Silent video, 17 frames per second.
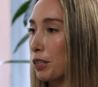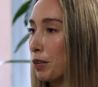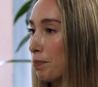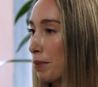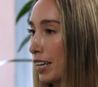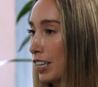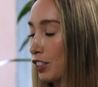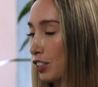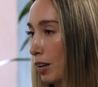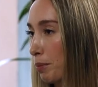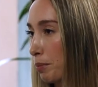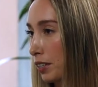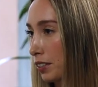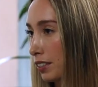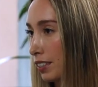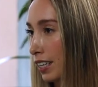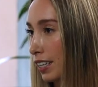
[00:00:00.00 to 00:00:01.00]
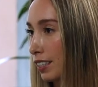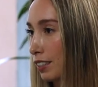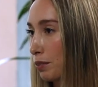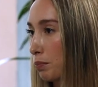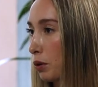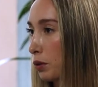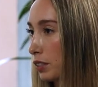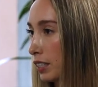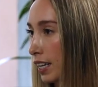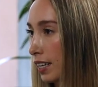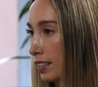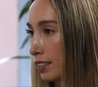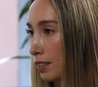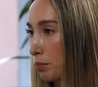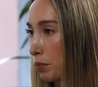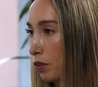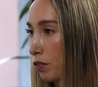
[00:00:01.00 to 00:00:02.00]
You manage MLC's
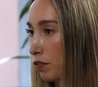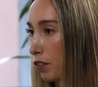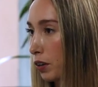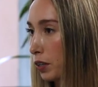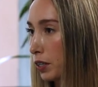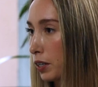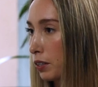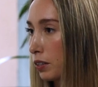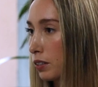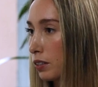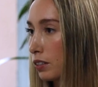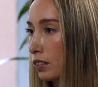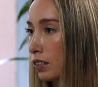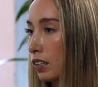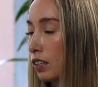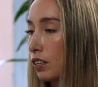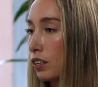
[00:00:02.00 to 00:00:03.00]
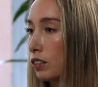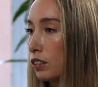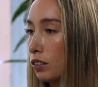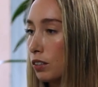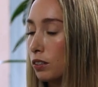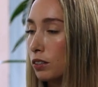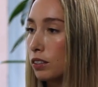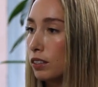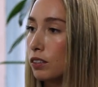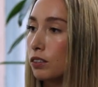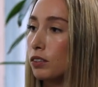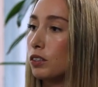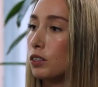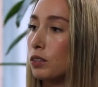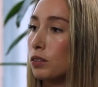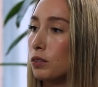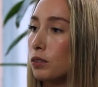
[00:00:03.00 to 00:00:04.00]
multi-asset portfolios. Do you still
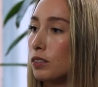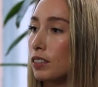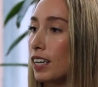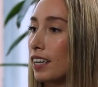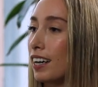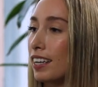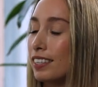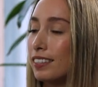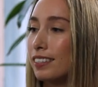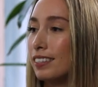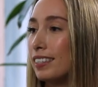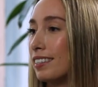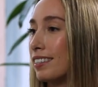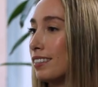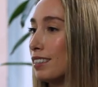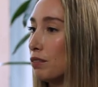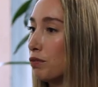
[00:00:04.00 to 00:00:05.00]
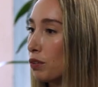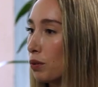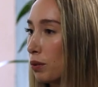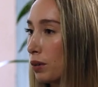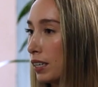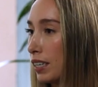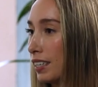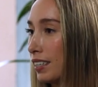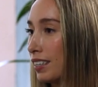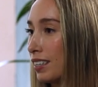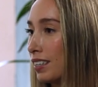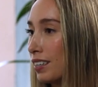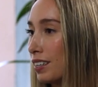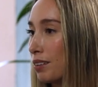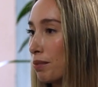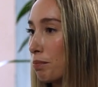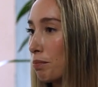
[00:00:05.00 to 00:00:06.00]
use that kind of 60-40
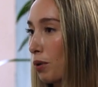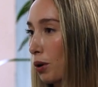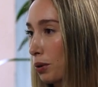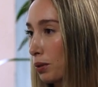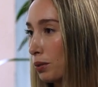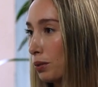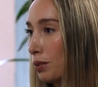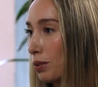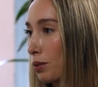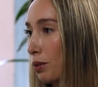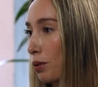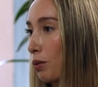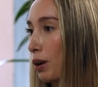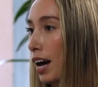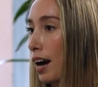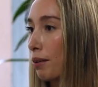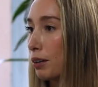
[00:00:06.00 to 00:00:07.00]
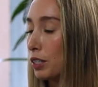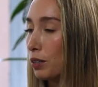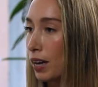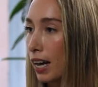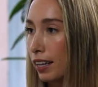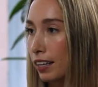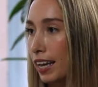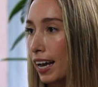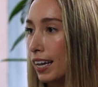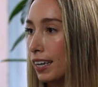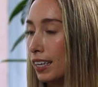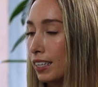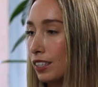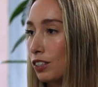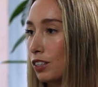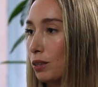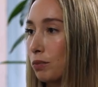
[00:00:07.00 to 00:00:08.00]
model, or how are you
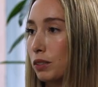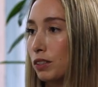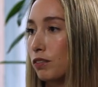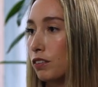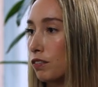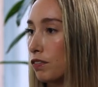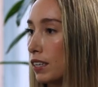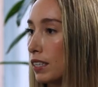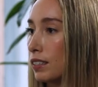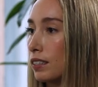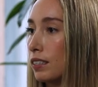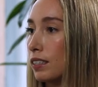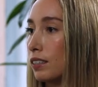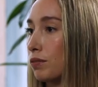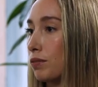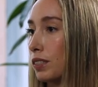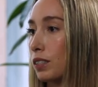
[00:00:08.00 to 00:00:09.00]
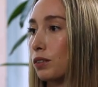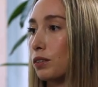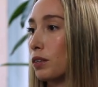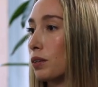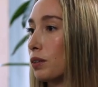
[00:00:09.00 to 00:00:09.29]
allocating in terms of defensives and